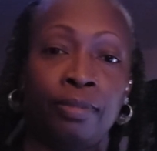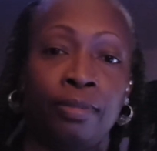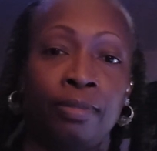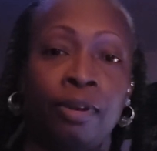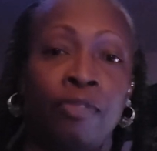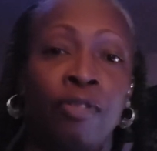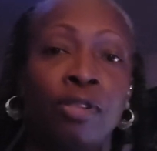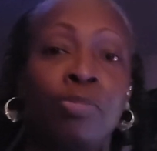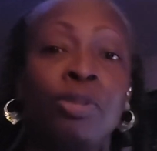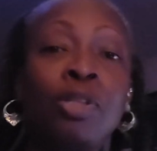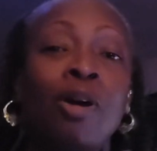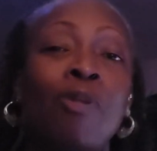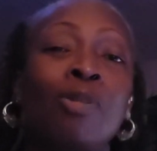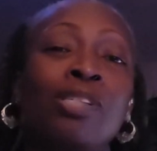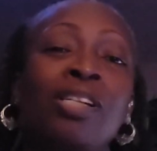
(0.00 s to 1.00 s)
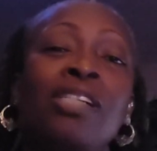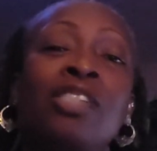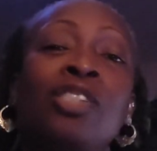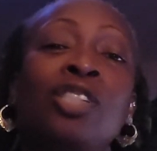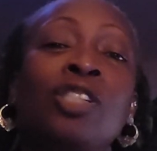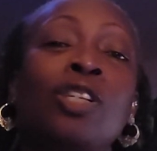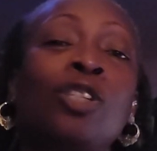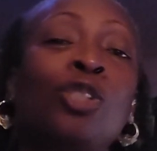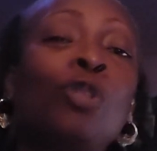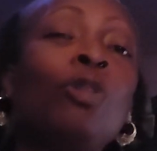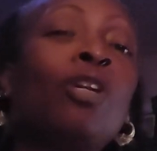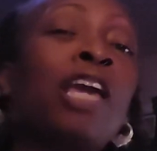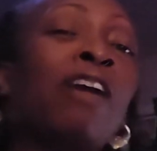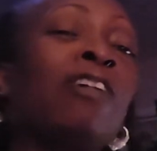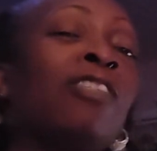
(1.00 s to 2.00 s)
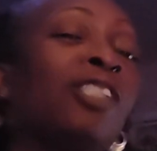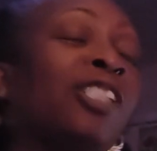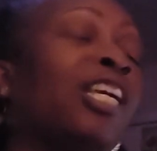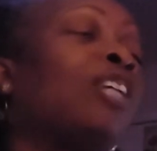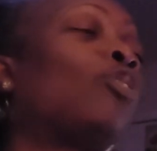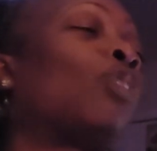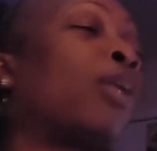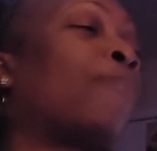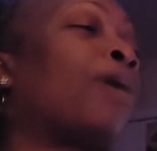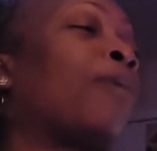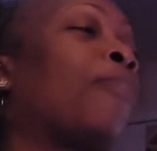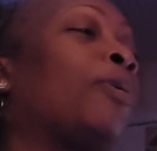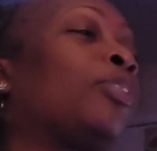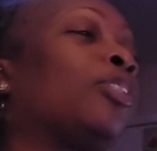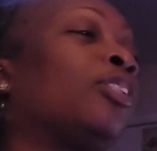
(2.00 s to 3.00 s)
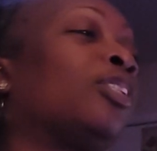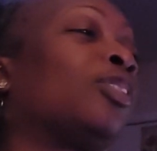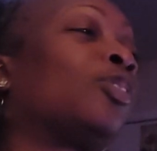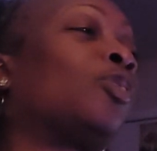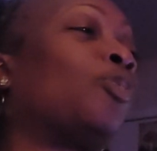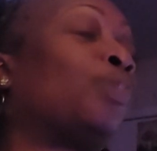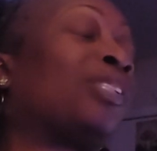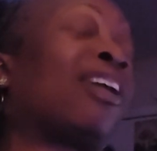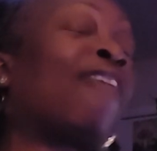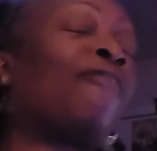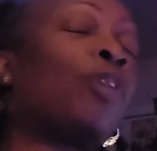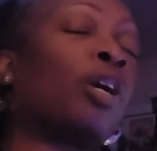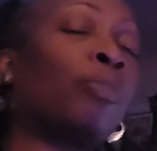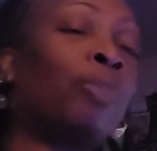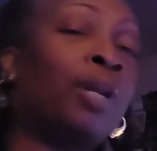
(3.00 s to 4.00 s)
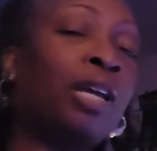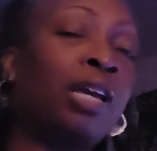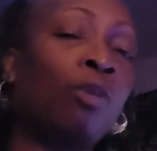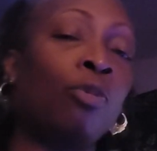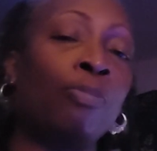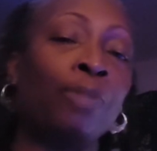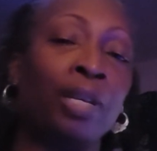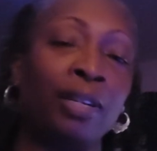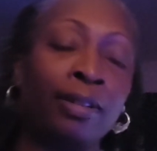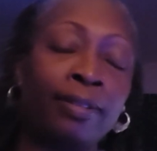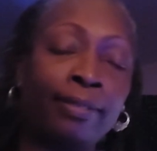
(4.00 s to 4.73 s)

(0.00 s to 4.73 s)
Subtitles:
Motherfuckers be talking sense just because you can't understand. You trying to make a person look stupid. Stop fucking playing with me.